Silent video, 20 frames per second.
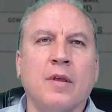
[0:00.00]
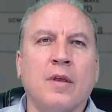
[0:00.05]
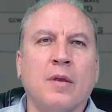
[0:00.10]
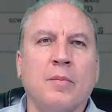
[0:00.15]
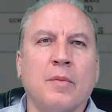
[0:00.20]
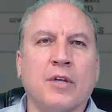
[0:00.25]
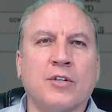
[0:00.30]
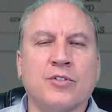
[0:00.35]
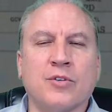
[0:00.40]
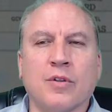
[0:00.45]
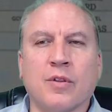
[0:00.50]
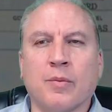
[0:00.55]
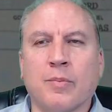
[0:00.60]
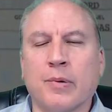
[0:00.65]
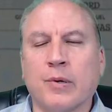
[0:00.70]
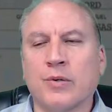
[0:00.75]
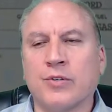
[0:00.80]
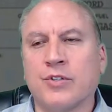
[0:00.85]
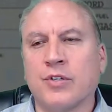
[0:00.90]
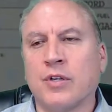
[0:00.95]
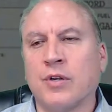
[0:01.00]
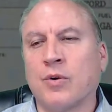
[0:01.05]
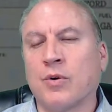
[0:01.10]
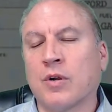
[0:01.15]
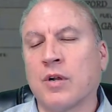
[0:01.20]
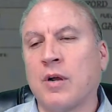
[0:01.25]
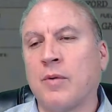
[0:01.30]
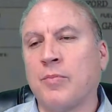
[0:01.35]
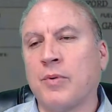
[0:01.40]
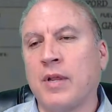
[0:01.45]
Make sure the person or
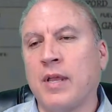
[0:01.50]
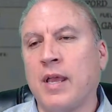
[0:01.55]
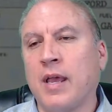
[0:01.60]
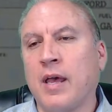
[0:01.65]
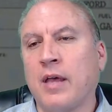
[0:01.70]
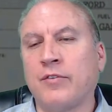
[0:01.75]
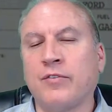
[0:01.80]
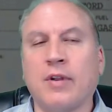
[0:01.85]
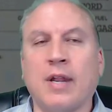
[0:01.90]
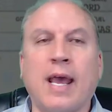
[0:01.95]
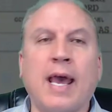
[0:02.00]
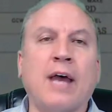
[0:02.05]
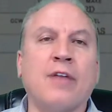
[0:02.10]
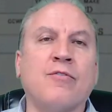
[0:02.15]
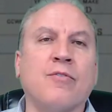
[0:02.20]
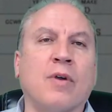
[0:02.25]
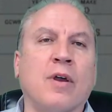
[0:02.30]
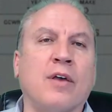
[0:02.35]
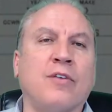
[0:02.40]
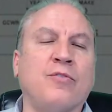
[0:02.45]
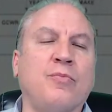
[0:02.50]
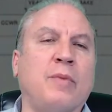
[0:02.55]
company has an address,